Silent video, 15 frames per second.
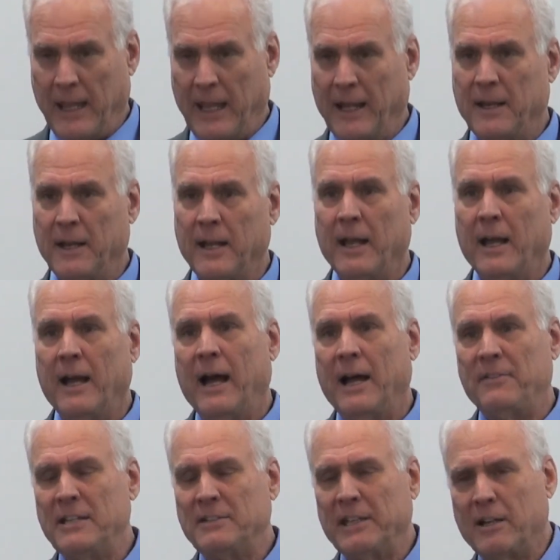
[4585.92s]
And I
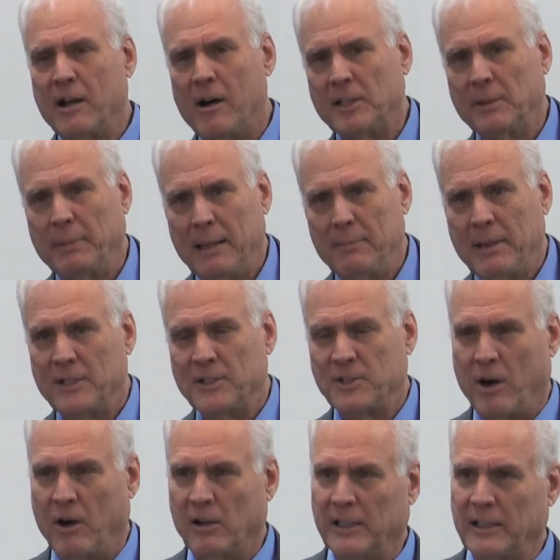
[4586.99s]
think they called him Amen
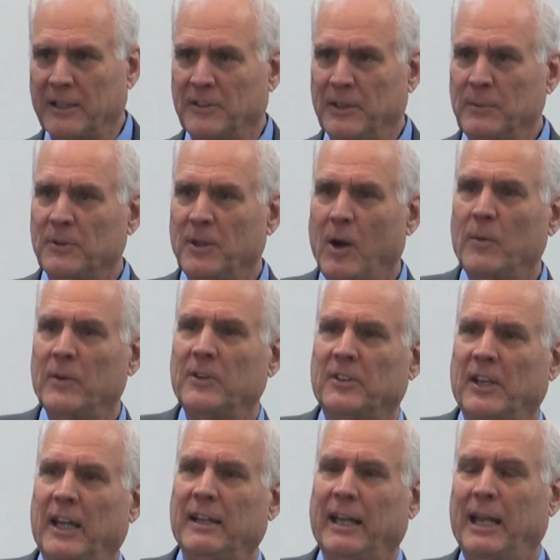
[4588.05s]
Charlie because he was always
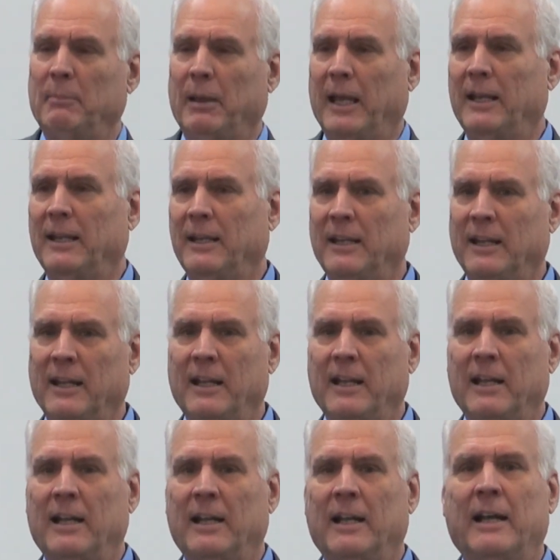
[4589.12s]
saying amen. And,
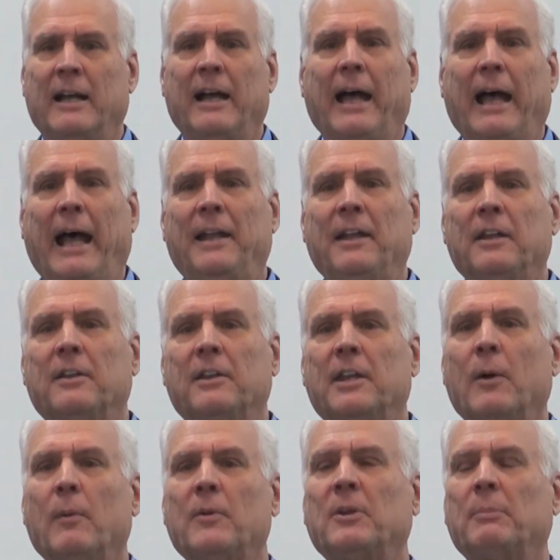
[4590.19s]
and
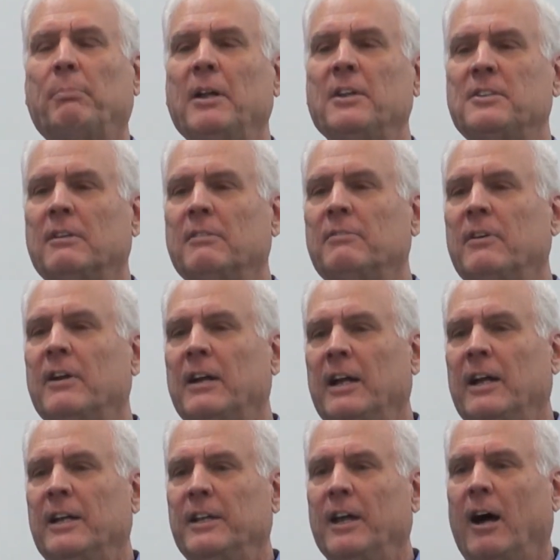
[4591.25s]
there was a bunch of
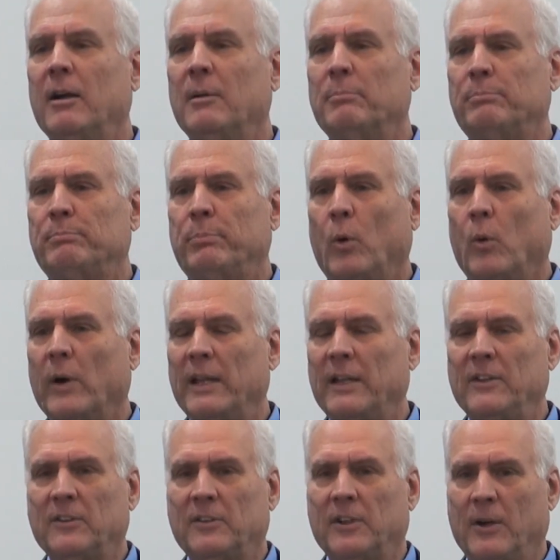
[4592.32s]
young
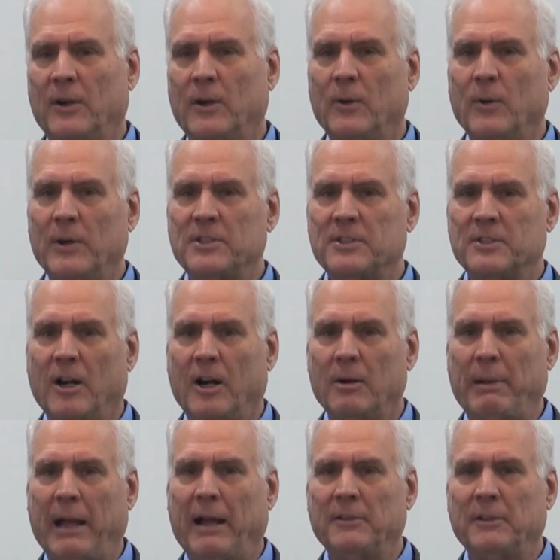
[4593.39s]
boys, which are
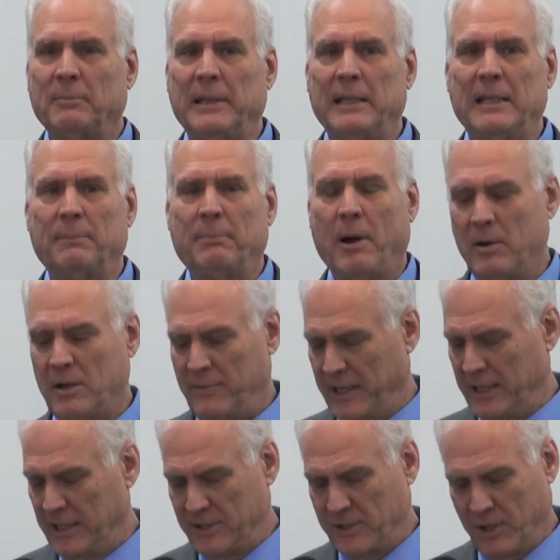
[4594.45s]
bound to be a part of
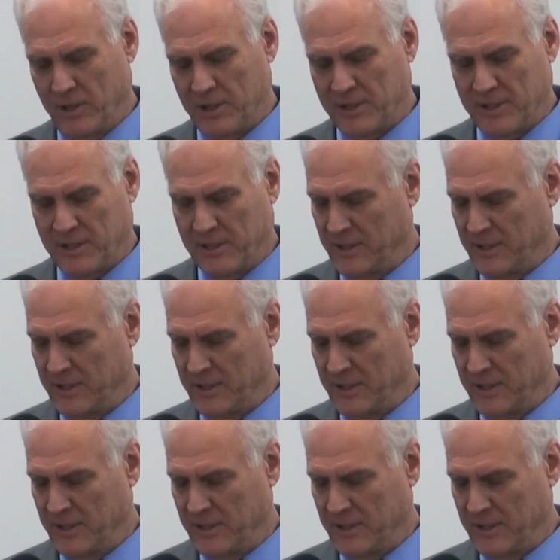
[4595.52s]
any church